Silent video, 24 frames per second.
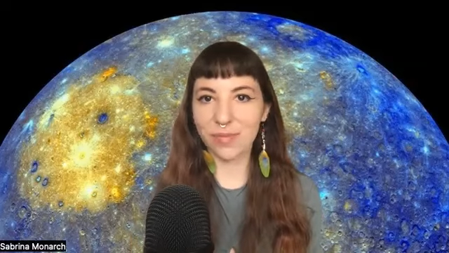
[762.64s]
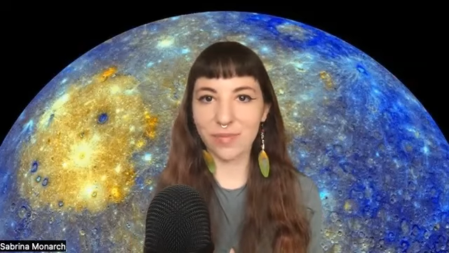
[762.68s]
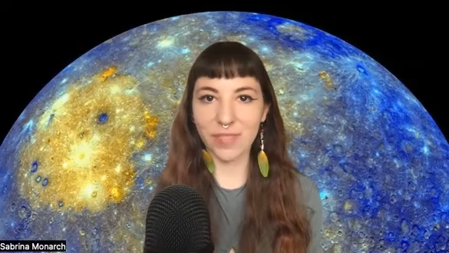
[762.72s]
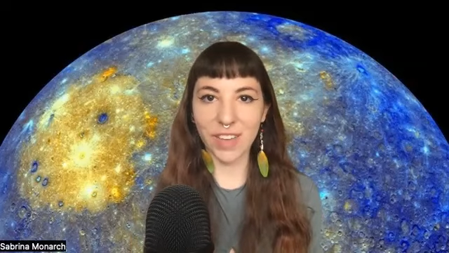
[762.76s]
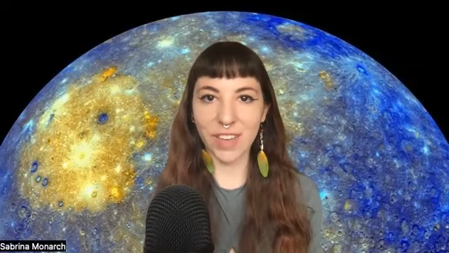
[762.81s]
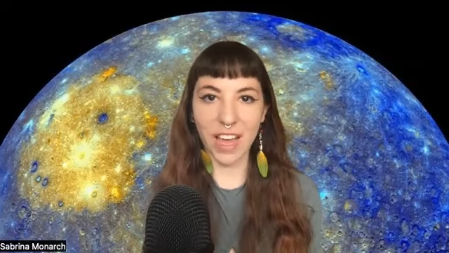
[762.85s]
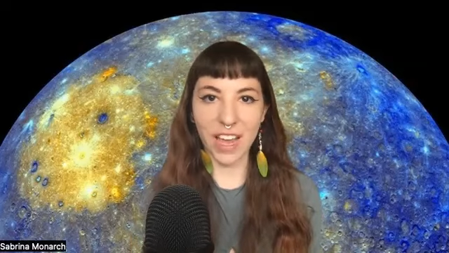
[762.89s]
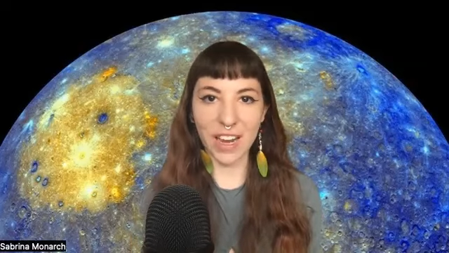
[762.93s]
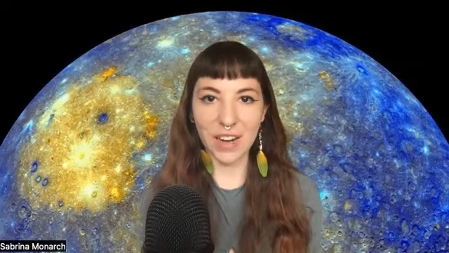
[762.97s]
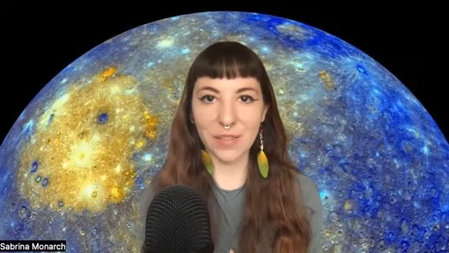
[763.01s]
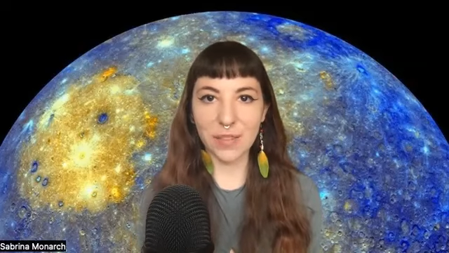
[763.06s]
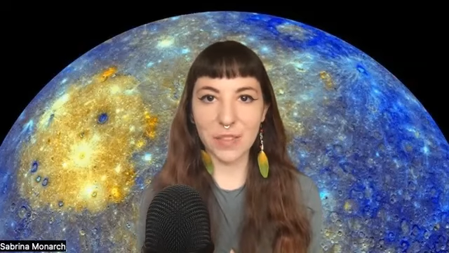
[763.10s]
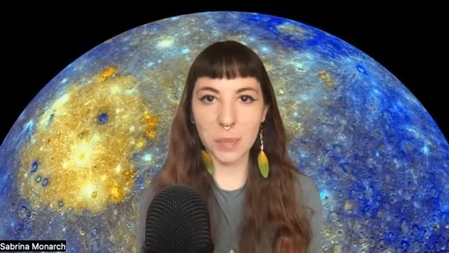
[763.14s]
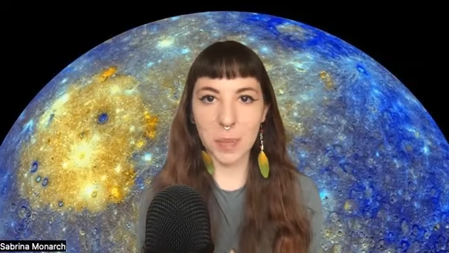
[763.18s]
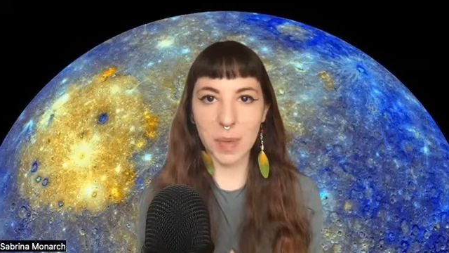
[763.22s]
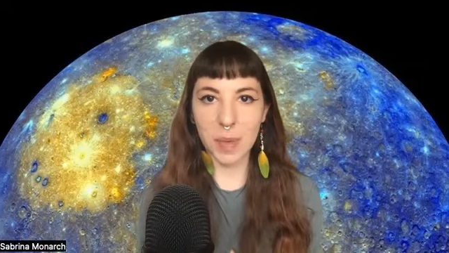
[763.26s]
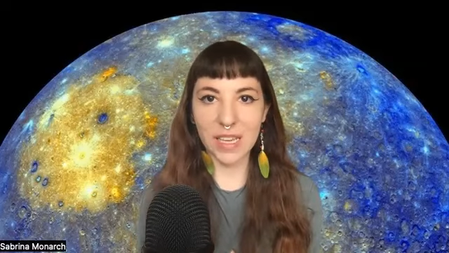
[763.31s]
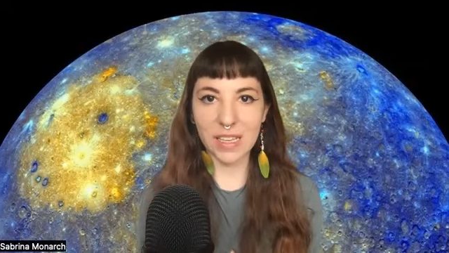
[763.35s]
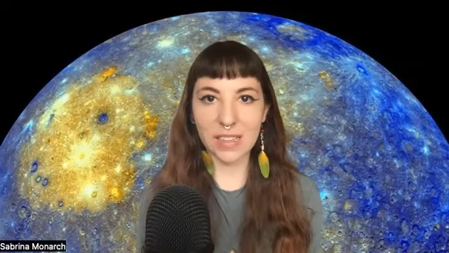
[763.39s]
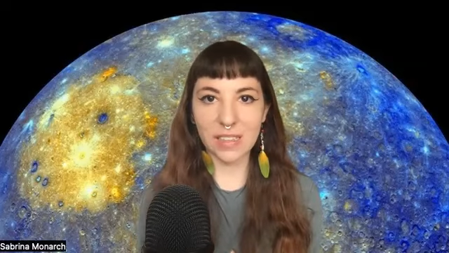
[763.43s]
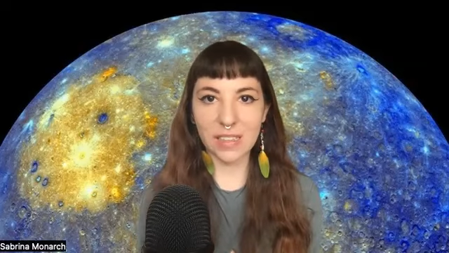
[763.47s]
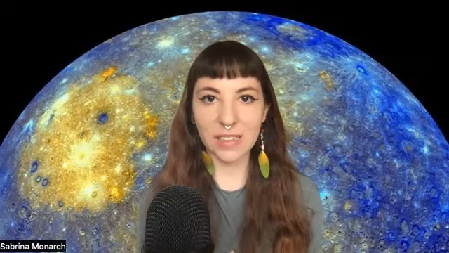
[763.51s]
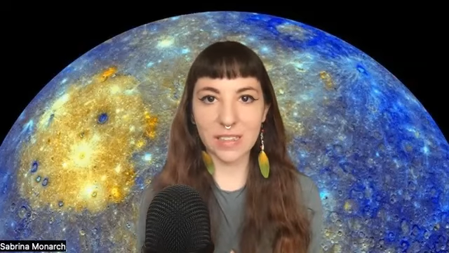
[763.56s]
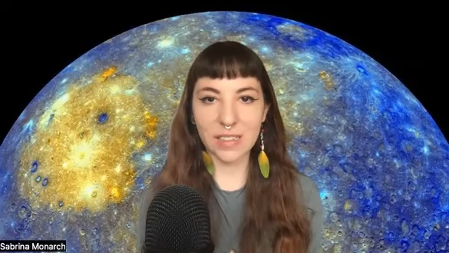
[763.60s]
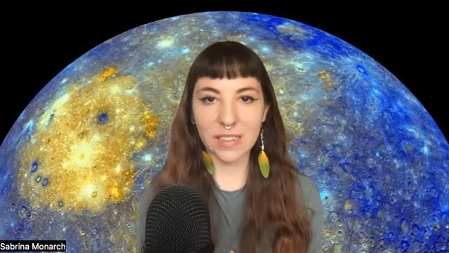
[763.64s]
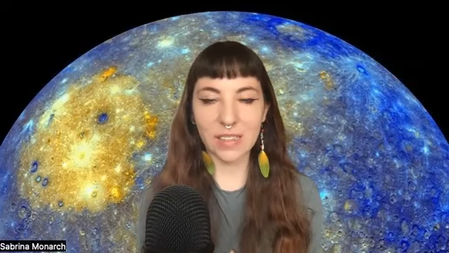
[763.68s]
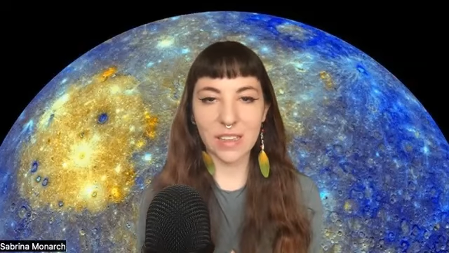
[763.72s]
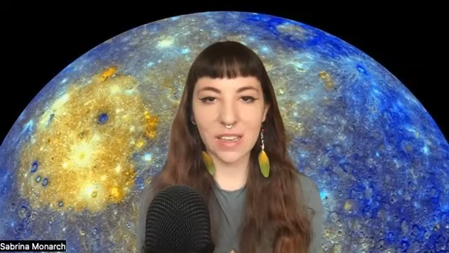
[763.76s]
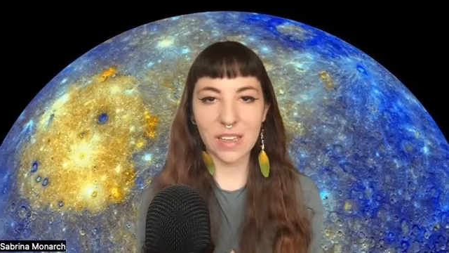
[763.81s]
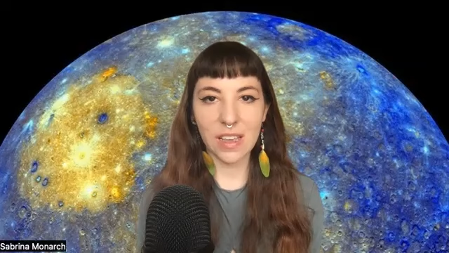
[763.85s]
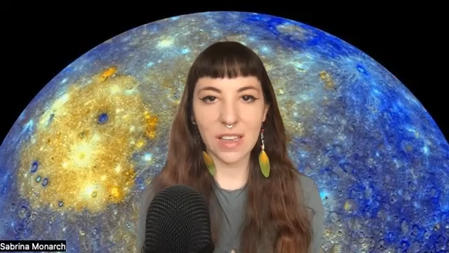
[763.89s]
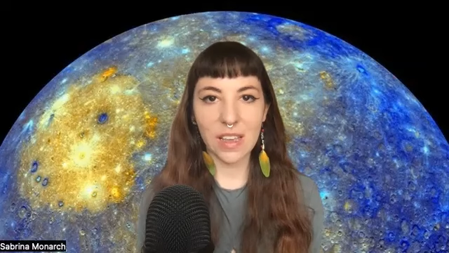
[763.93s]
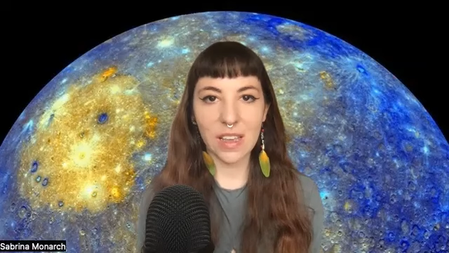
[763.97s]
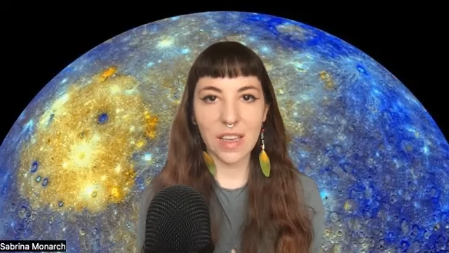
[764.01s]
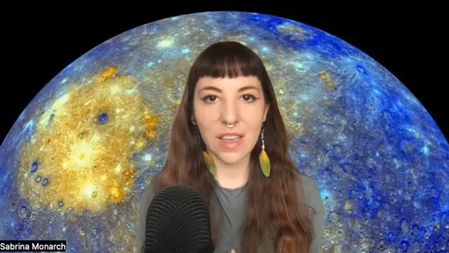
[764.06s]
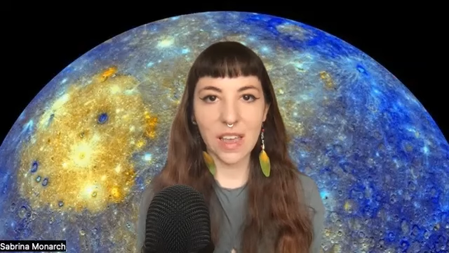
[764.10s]
kind of space.
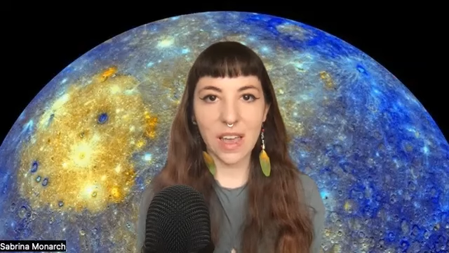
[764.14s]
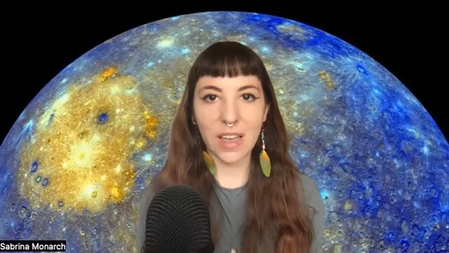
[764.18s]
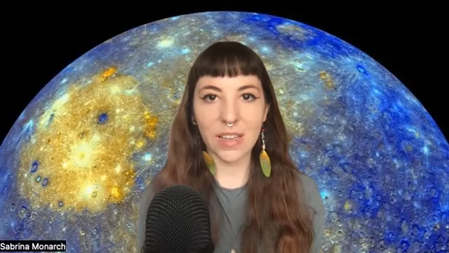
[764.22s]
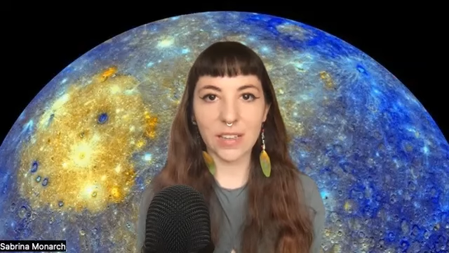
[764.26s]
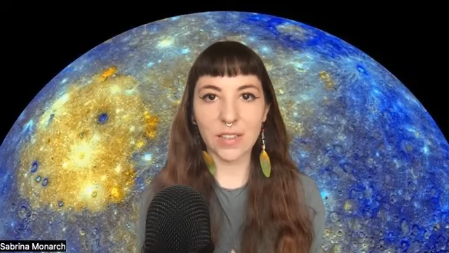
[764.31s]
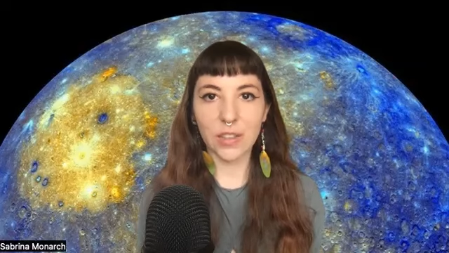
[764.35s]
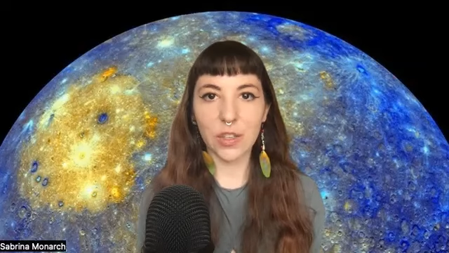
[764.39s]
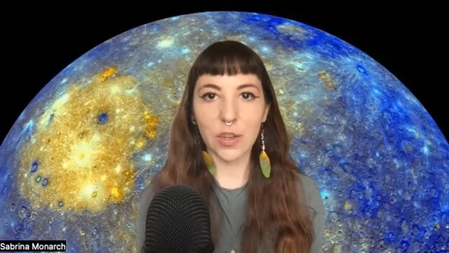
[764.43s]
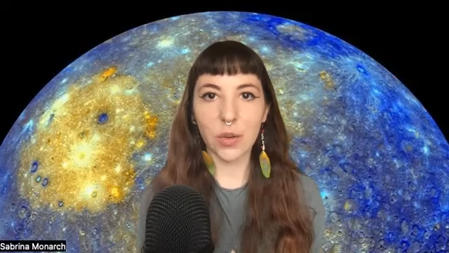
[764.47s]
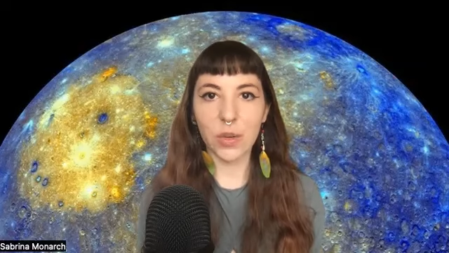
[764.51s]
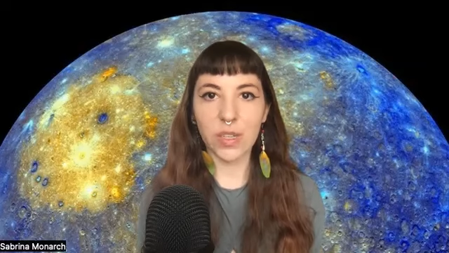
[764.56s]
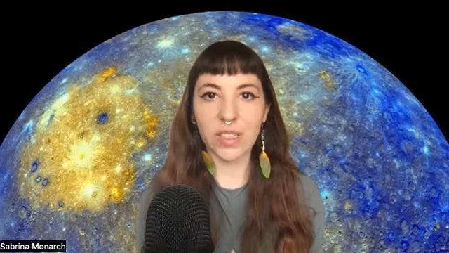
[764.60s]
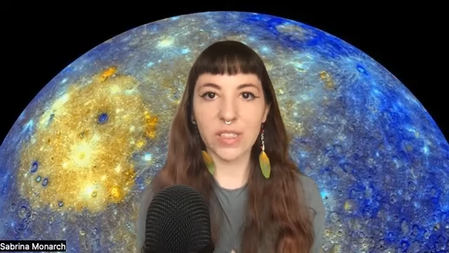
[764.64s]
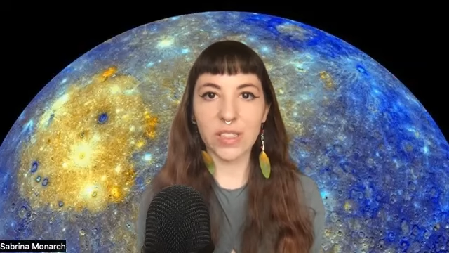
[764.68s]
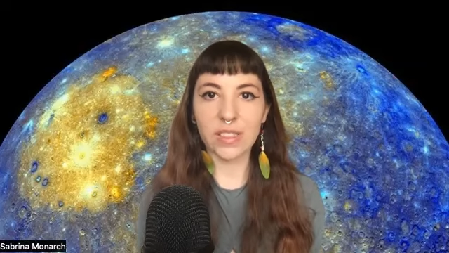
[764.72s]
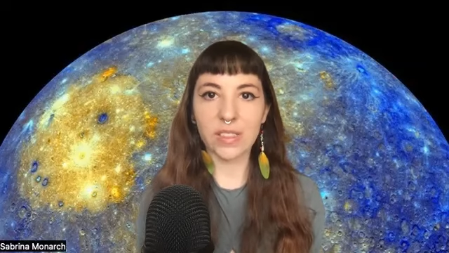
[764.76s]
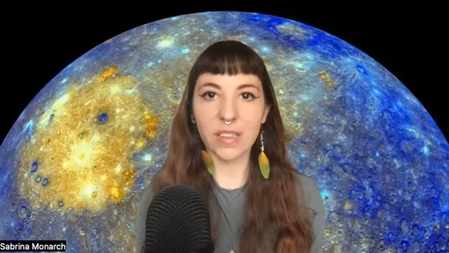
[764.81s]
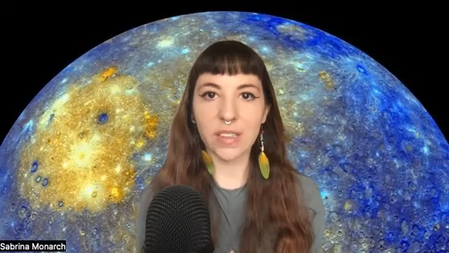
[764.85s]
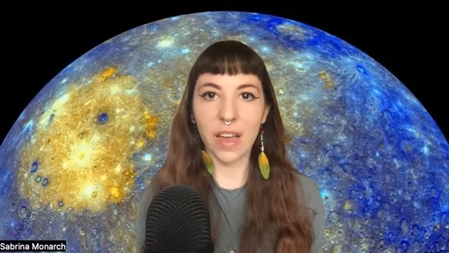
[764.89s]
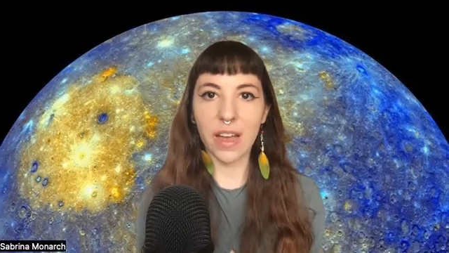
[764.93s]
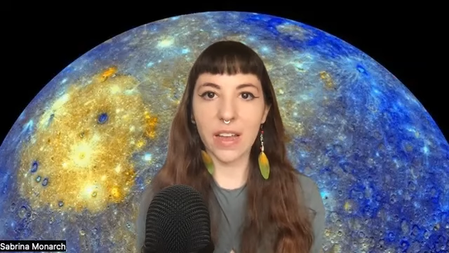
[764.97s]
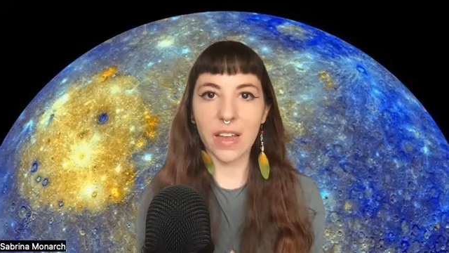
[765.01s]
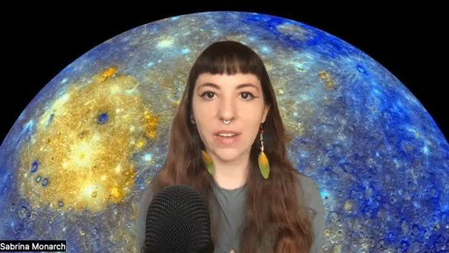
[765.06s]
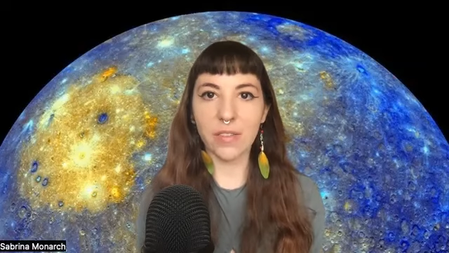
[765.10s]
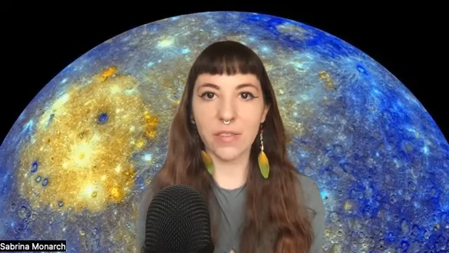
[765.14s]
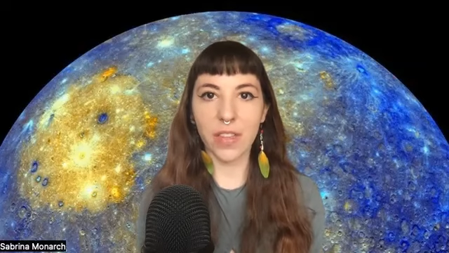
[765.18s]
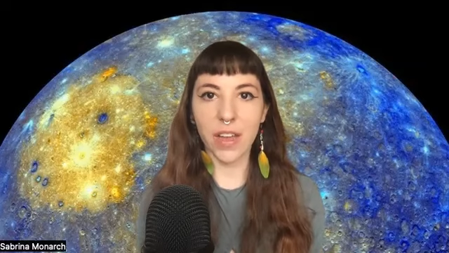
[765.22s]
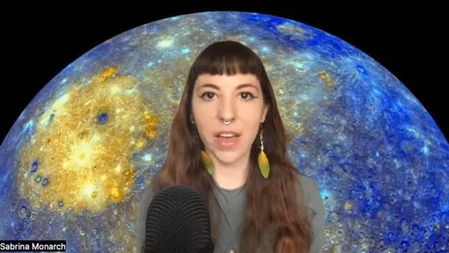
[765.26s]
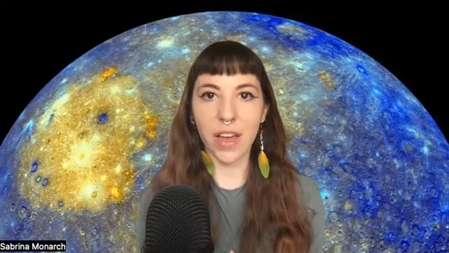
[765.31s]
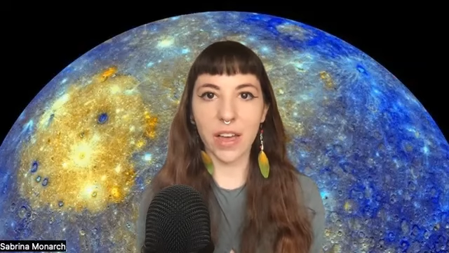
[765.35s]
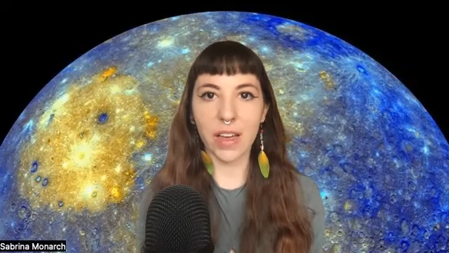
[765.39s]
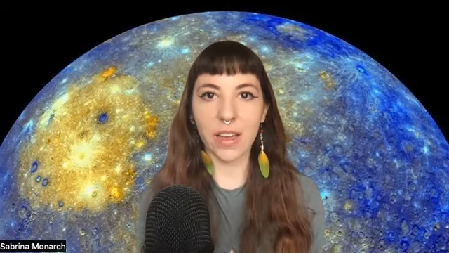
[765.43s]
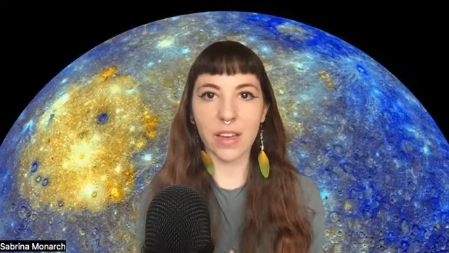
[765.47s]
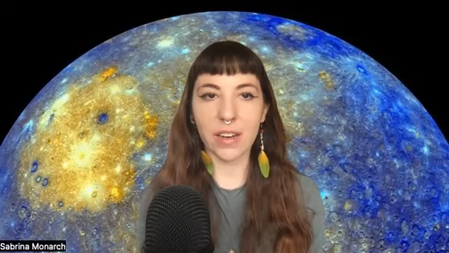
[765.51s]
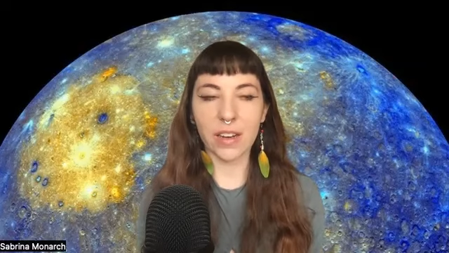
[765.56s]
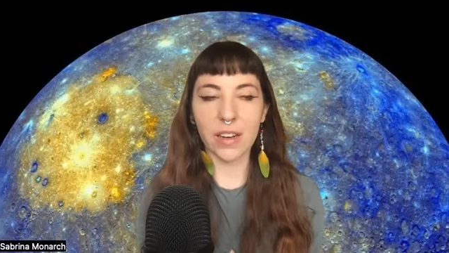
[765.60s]
And so inside of
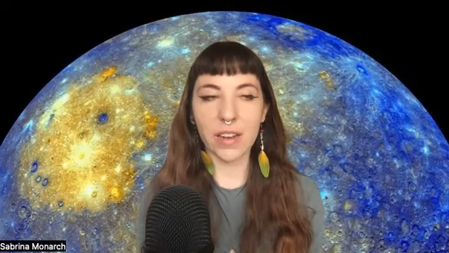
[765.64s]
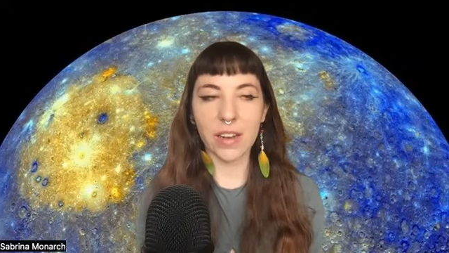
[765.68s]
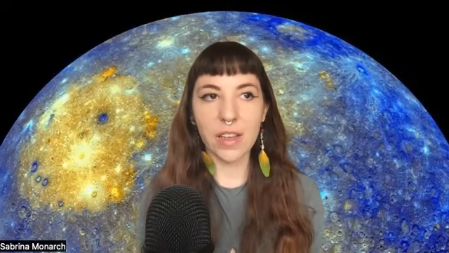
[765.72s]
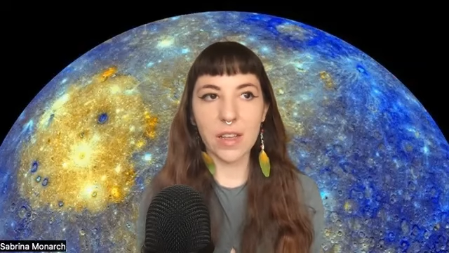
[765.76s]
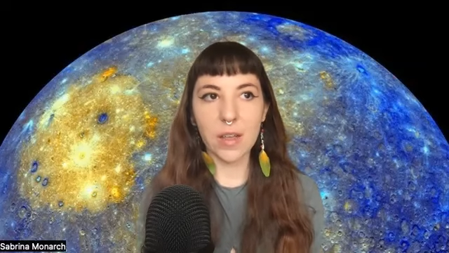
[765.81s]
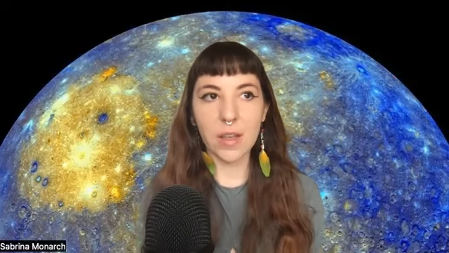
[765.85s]
that,